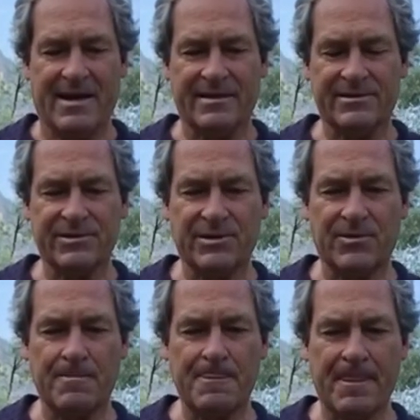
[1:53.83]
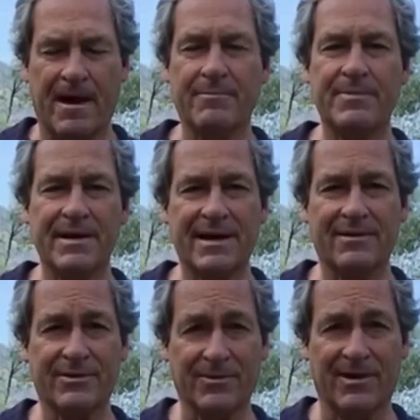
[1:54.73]
And so I pick
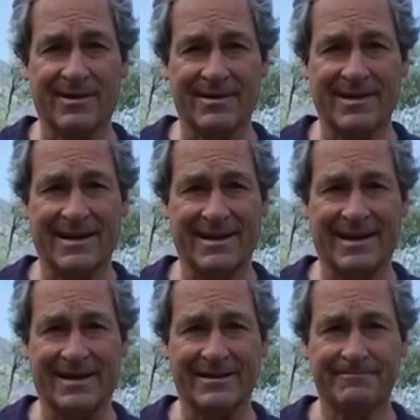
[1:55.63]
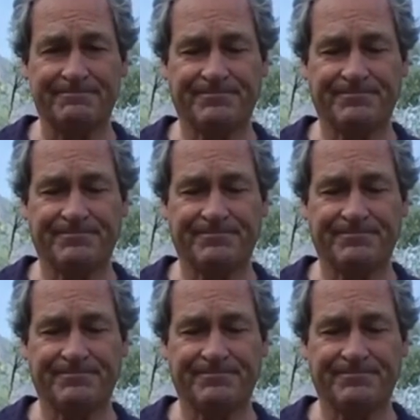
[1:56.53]
out the rock that I like.